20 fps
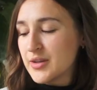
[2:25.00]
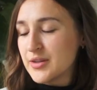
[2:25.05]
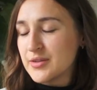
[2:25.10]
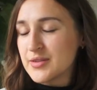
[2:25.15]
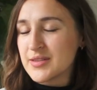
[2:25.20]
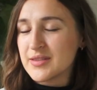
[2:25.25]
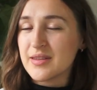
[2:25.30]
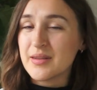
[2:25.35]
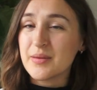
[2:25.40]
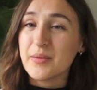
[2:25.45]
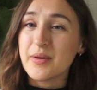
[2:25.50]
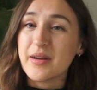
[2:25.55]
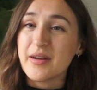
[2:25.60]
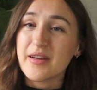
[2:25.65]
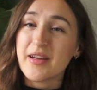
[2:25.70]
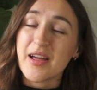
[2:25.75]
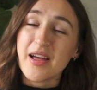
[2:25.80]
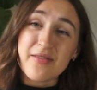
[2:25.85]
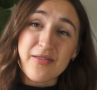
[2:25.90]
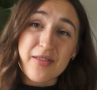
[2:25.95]
I do still want to
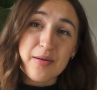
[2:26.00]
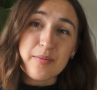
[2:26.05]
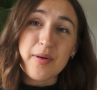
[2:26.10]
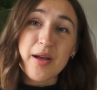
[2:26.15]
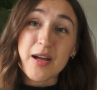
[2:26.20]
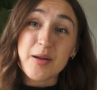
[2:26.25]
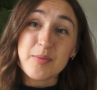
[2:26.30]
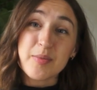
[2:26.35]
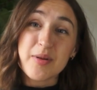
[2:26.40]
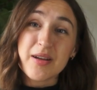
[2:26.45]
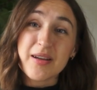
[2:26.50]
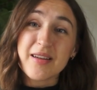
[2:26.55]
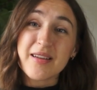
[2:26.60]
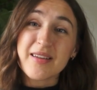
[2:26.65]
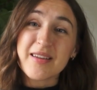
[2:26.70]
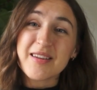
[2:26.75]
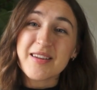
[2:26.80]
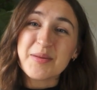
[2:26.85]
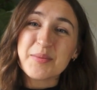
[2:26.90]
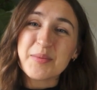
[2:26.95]
have a
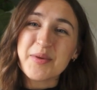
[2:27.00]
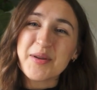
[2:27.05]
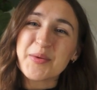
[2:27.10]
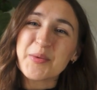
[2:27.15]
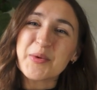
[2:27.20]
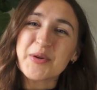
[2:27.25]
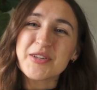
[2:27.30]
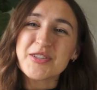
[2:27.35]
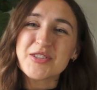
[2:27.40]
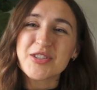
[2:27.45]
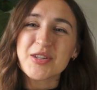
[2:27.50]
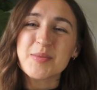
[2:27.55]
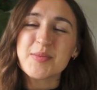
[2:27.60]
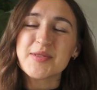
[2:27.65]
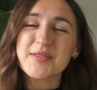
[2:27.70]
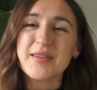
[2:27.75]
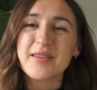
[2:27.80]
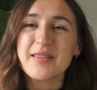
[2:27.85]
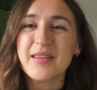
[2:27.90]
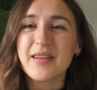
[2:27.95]
backpack in my wardrobe,
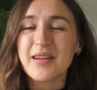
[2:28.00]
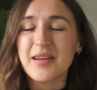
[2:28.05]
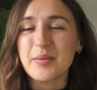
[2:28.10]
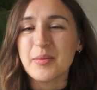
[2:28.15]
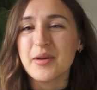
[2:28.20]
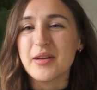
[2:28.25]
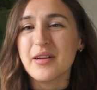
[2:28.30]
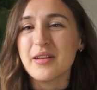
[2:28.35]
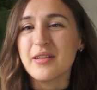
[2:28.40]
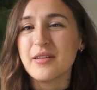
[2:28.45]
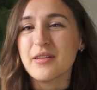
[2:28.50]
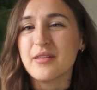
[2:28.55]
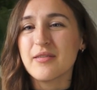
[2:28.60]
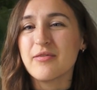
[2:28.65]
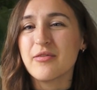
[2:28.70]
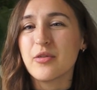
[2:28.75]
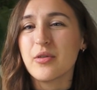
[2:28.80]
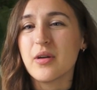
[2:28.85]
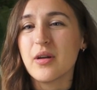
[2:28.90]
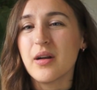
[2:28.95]
so I think I'm going to look
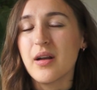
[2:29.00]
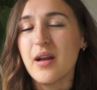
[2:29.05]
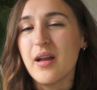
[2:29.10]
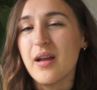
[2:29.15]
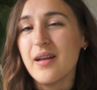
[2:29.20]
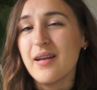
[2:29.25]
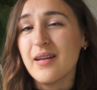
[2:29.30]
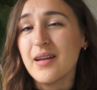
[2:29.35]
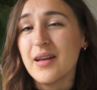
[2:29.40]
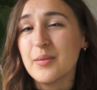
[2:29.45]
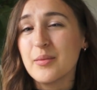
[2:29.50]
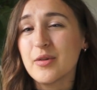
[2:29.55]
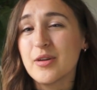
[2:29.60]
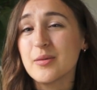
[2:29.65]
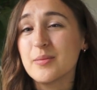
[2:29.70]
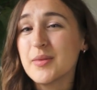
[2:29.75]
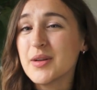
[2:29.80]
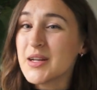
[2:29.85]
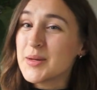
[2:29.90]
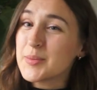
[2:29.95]
for a
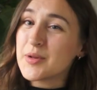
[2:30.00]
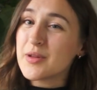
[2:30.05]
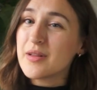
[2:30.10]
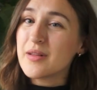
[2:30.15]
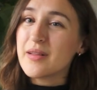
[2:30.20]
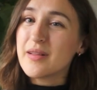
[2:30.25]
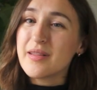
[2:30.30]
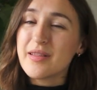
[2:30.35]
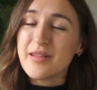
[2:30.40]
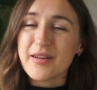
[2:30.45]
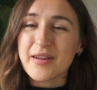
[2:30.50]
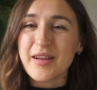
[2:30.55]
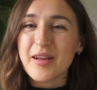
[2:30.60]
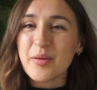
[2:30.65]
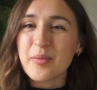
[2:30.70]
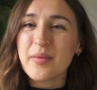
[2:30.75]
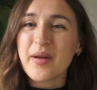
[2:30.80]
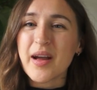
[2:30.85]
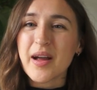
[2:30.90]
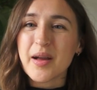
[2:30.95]
more minimal
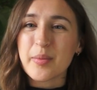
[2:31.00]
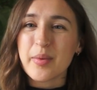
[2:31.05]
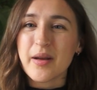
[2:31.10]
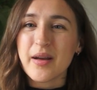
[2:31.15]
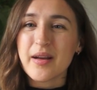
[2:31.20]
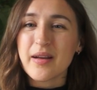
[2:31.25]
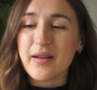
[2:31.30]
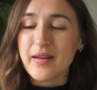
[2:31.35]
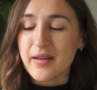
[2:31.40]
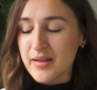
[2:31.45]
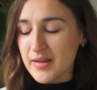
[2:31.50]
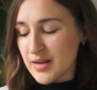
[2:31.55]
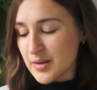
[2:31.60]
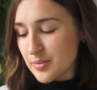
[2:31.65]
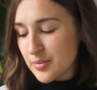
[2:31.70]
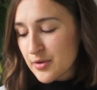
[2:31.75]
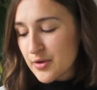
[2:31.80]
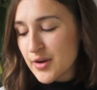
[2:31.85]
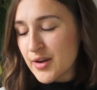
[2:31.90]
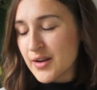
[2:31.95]
looking backpack and
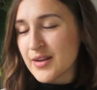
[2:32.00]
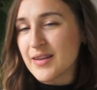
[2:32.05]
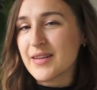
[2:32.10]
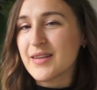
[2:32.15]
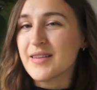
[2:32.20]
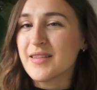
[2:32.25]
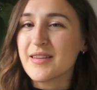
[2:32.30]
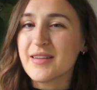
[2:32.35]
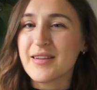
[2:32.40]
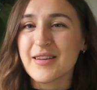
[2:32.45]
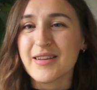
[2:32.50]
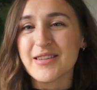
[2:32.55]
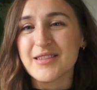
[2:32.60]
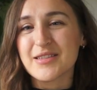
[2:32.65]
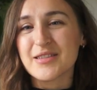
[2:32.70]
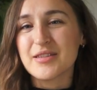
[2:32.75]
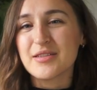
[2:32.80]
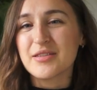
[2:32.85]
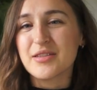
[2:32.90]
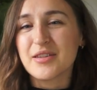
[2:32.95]
upgrade it in the
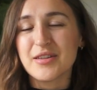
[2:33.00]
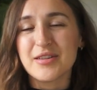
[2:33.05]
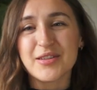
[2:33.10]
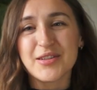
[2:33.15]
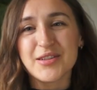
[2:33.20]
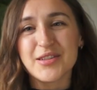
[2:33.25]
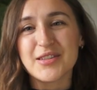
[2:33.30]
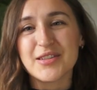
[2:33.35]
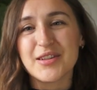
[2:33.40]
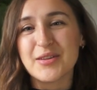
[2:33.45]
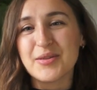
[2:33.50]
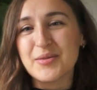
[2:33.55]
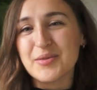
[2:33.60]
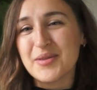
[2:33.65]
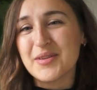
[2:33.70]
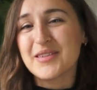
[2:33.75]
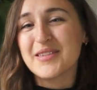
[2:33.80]
next year or so.